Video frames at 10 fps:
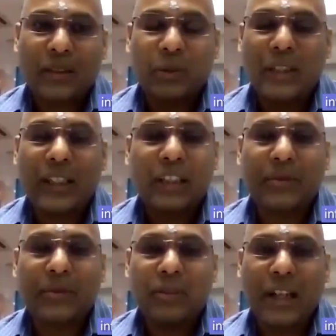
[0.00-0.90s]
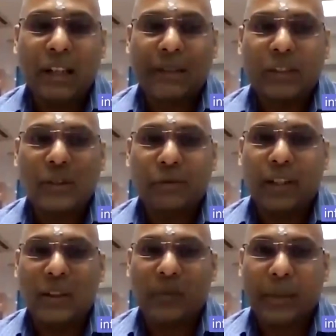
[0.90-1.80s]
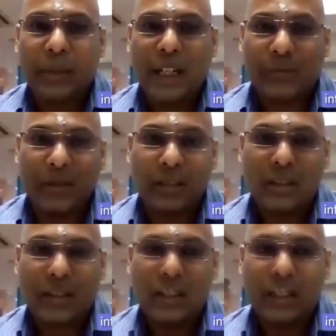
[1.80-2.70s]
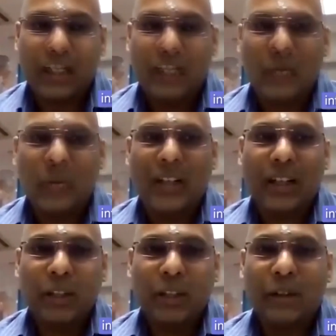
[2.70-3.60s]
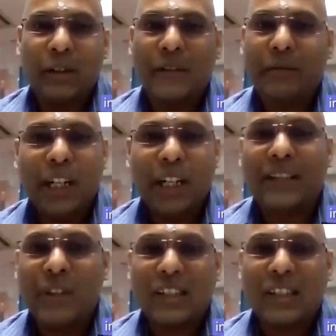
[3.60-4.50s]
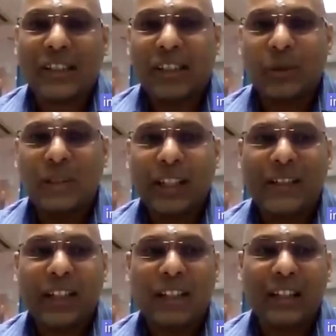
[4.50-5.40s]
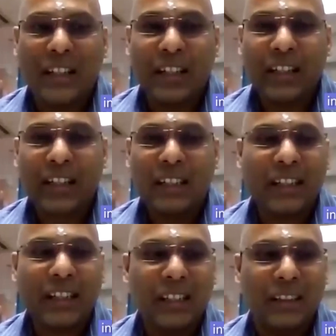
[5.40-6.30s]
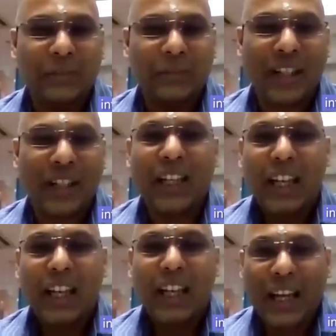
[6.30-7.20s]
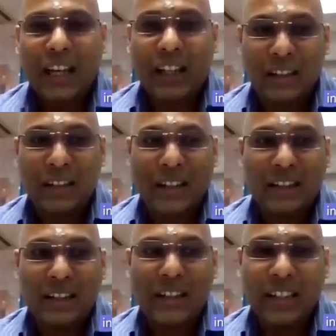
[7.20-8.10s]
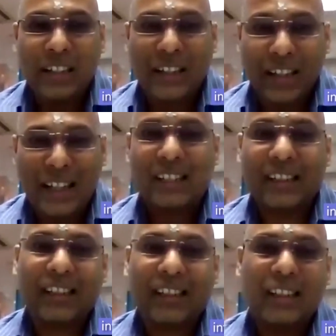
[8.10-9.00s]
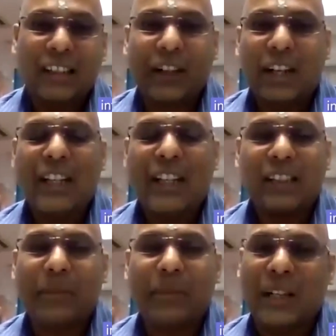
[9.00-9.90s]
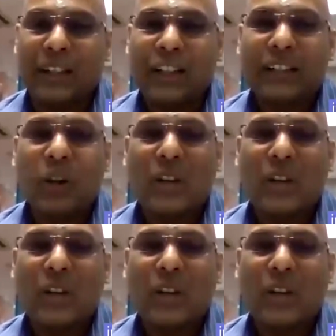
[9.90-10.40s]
So there comes the relevance of uh, wealth management. So uh, you have made it very structured so that we can learn it at, the, very uh, at, at ease in a very easy manner.